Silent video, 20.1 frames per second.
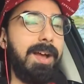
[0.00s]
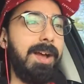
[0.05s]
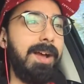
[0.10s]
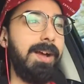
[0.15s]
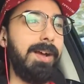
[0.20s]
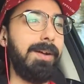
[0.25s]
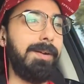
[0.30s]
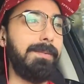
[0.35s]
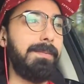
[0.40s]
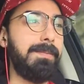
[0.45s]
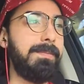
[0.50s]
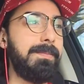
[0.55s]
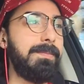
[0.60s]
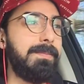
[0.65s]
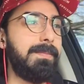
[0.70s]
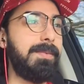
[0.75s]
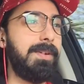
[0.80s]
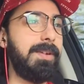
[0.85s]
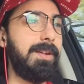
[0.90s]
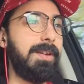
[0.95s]
Um,
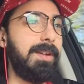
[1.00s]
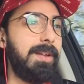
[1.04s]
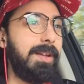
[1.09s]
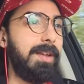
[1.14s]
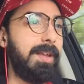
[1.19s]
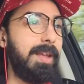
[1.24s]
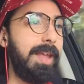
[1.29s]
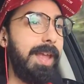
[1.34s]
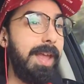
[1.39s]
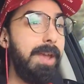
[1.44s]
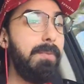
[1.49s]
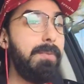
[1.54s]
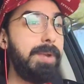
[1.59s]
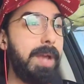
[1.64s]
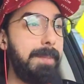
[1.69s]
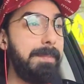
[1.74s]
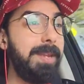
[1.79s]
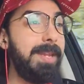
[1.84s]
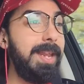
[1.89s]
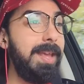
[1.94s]
it
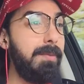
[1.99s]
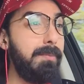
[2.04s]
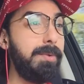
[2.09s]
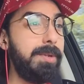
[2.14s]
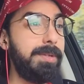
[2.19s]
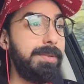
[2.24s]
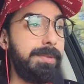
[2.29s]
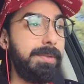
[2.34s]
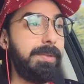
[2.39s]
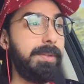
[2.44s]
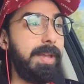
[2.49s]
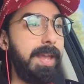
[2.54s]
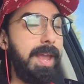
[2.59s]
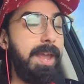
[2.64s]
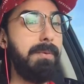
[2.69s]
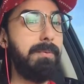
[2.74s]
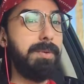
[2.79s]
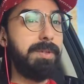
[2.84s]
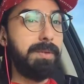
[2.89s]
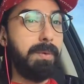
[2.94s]
was, I mean, it was,
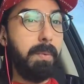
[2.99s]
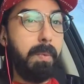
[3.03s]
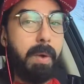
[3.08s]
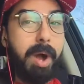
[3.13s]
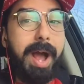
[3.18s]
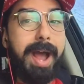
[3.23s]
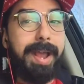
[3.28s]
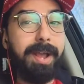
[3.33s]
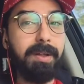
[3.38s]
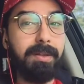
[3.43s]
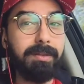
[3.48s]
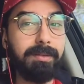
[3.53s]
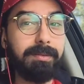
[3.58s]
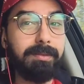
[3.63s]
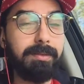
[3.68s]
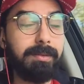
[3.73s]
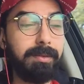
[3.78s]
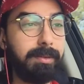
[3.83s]
it was a wild